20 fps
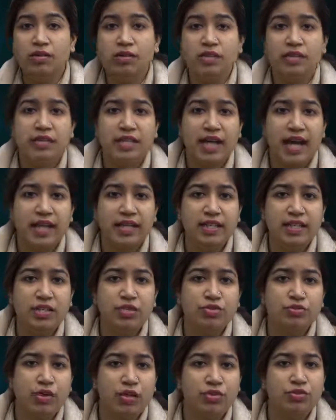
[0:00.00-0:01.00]
the society
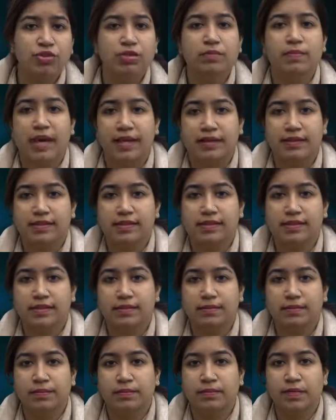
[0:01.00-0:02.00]
is structured by us.
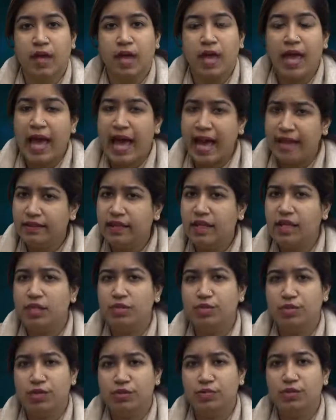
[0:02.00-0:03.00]
At the
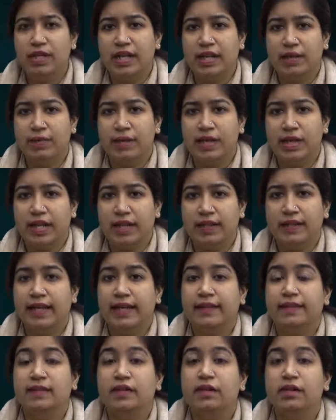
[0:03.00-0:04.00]
individual level, the
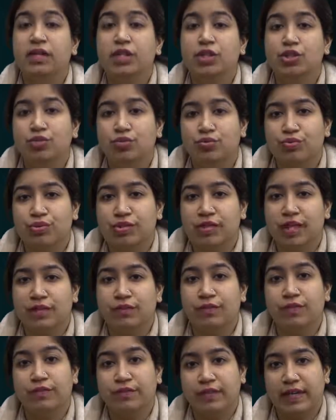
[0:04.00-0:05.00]
ethical issues
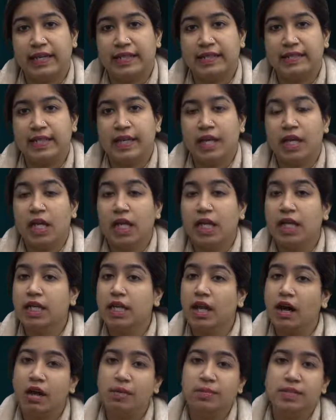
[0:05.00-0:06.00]
that we face
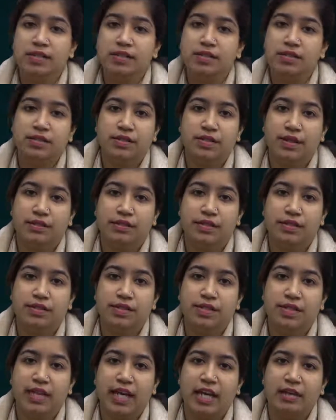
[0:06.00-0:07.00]
in our business
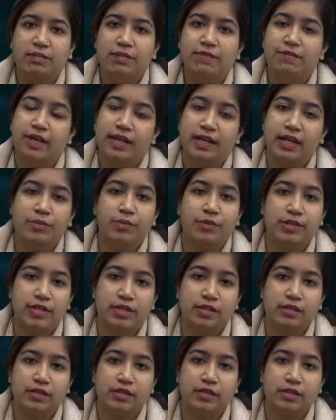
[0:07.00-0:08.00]
careers can be fairly
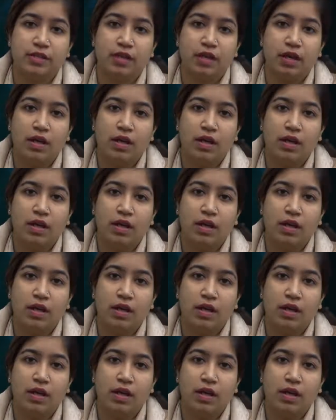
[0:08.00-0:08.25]
predicted.